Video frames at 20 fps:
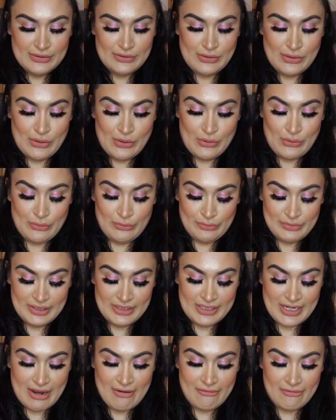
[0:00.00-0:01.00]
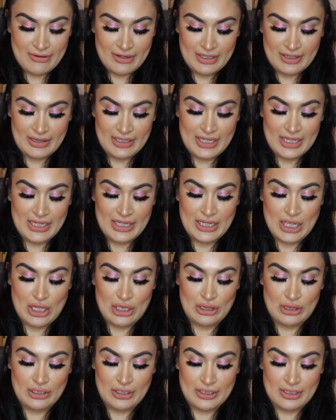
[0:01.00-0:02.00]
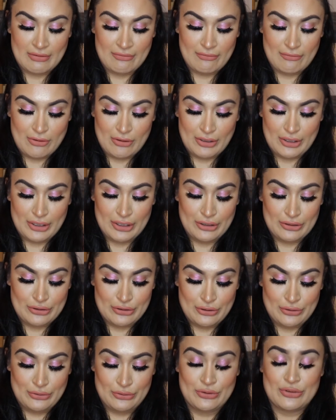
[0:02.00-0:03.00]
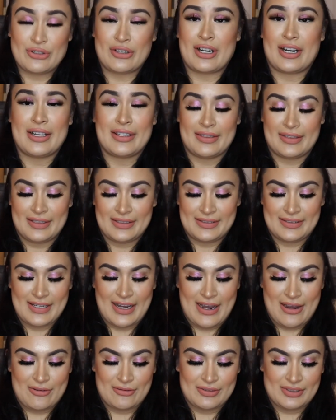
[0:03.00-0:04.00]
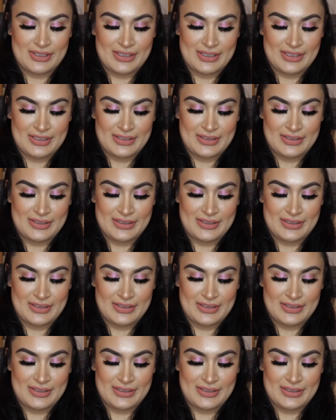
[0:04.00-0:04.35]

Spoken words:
So definitely looking forward to trying this out.